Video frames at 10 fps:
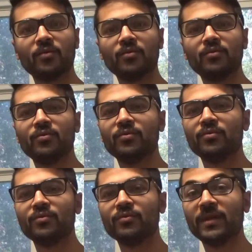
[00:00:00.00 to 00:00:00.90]
Ooh,
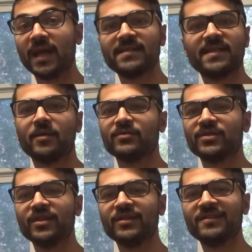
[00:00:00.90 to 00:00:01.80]
that sounds
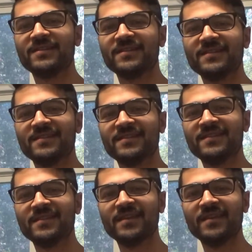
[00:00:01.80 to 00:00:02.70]
good.
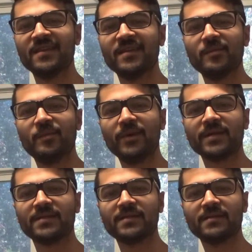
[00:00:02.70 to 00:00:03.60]

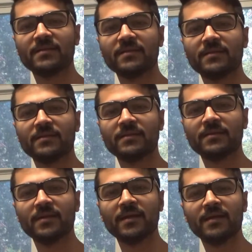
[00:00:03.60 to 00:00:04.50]
But
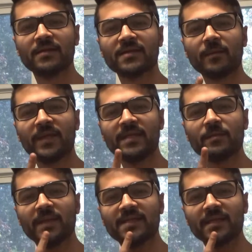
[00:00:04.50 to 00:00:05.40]
something's
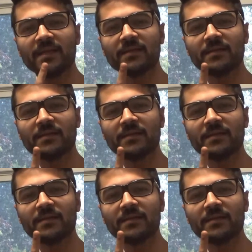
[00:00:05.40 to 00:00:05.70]
missing.